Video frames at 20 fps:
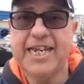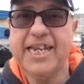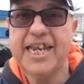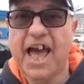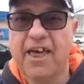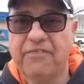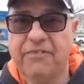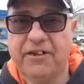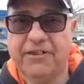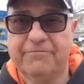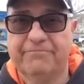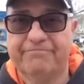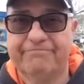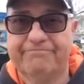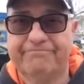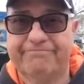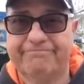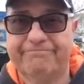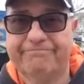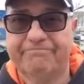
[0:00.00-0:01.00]
Nothing.
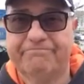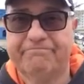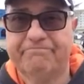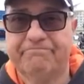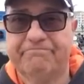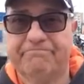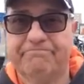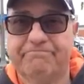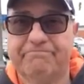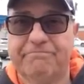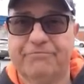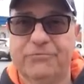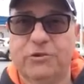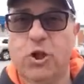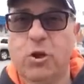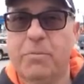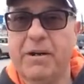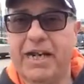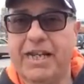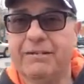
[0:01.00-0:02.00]

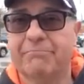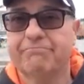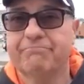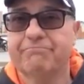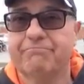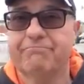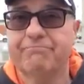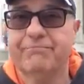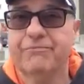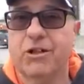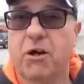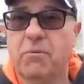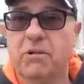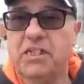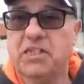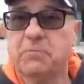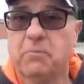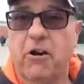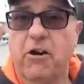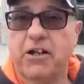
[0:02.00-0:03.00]
Nobody.
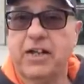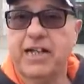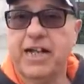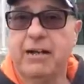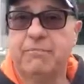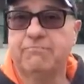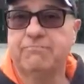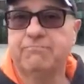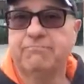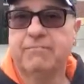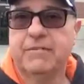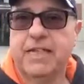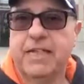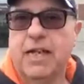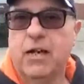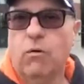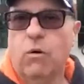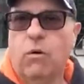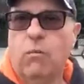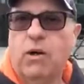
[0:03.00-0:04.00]
Nobody's sparking up.
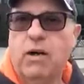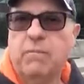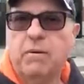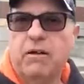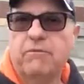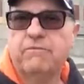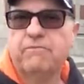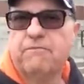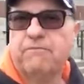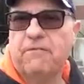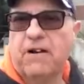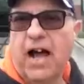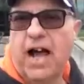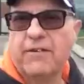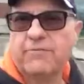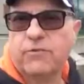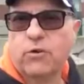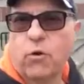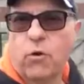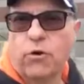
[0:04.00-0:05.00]
Well, what about
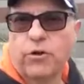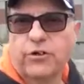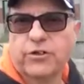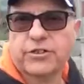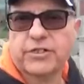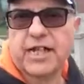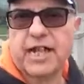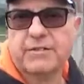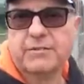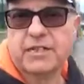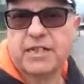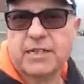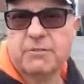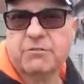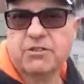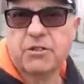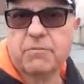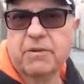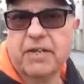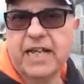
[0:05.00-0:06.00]
Five Corners? That
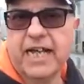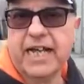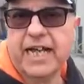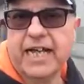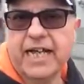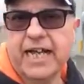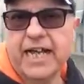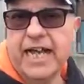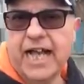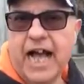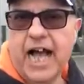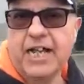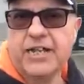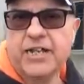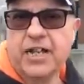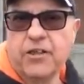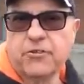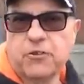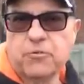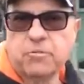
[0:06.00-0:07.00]
seems to be a,
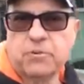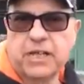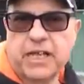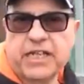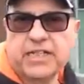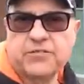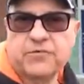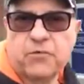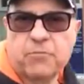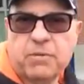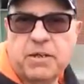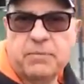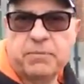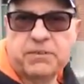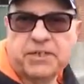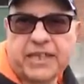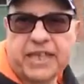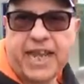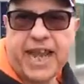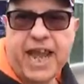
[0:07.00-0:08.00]
another place for
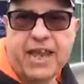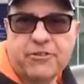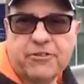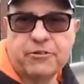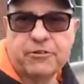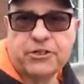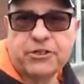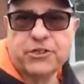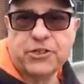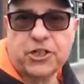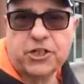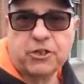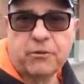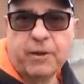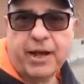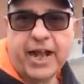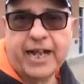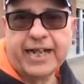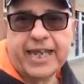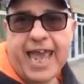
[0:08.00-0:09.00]
people to gather in
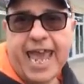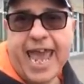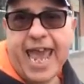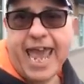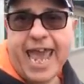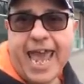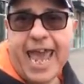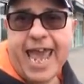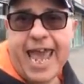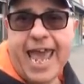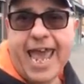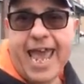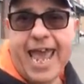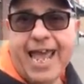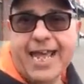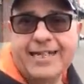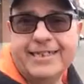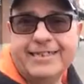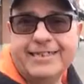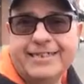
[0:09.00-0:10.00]
Chilliwack,
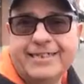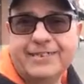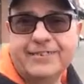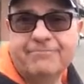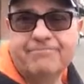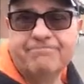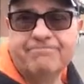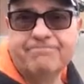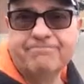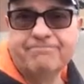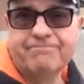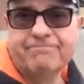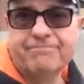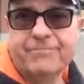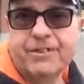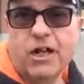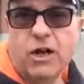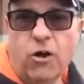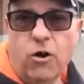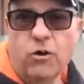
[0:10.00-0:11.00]
and
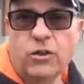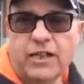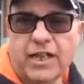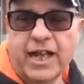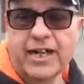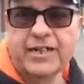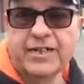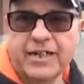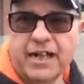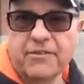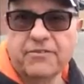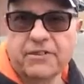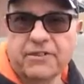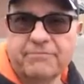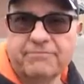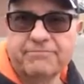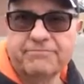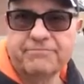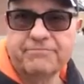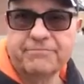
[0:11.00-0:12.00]
a whole lot of nothing.